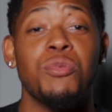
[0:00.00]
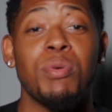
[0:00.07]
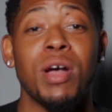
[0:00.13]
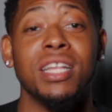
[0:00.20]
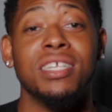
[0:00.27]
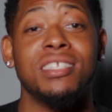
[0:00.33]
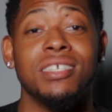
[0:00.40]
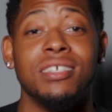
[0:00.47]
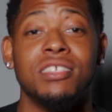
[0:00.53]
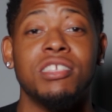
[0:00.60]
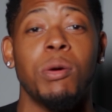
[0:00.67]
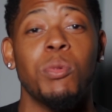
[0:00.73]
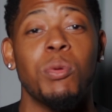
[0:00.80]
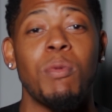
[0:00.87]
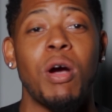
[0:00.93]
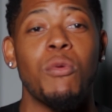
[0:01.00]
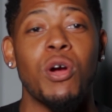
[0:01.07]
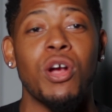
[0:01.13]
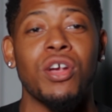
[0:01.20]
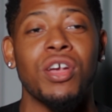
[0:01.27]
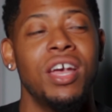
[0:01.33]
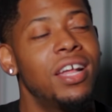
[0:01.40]
you've probably seen some of my
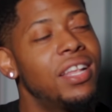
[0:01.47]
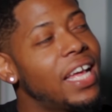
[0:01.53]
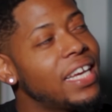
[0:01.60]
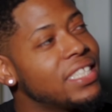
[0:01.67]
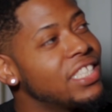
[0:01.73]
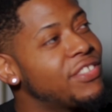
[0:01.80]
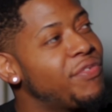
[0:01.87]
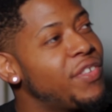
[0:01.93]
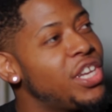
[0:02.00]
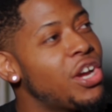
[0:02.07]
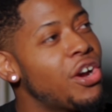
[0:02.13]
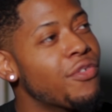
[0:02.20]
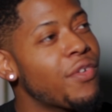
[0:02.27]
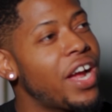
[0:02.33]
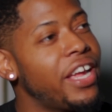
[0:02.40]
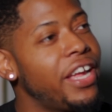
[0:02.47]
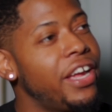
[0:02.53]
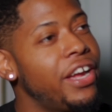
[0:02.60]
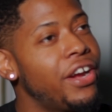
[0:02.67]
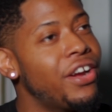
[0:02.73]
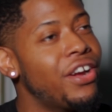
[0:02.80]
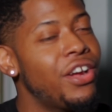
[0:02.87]
work like this video right
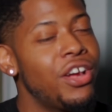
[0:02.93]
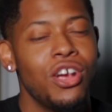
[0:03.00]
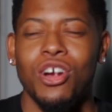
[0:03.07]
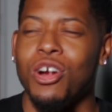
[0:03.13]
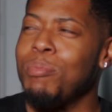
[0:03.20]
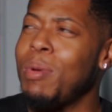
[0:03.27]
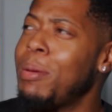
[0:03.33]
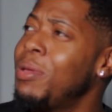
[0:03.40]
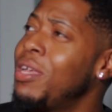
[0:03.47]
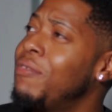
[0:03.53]
here or maybe